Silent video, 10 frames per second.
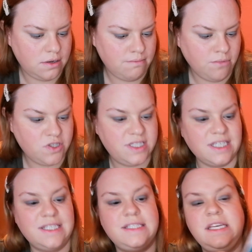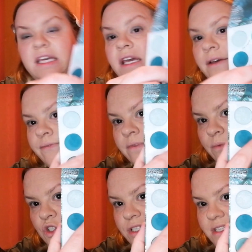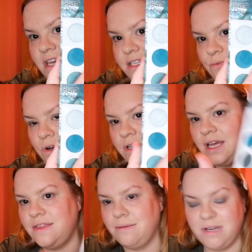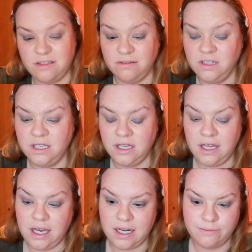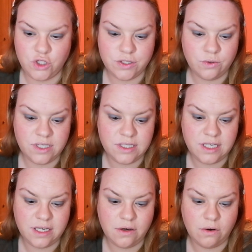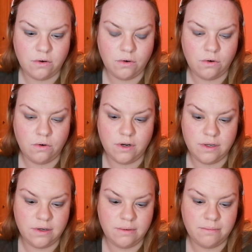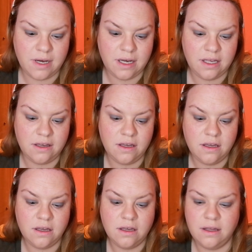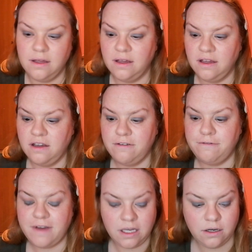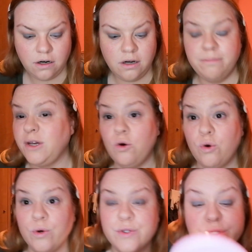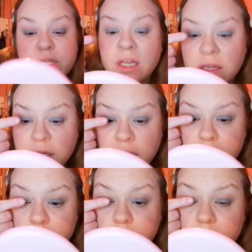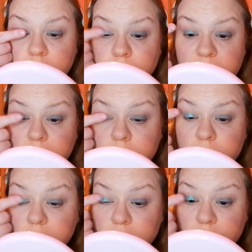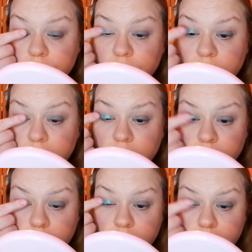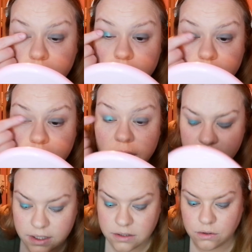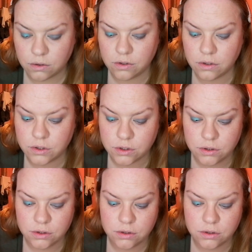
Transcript: Must See, which is this one in the middle, and I'm just going to take it on my finger because it's the best way to do it, and it is gorgeous.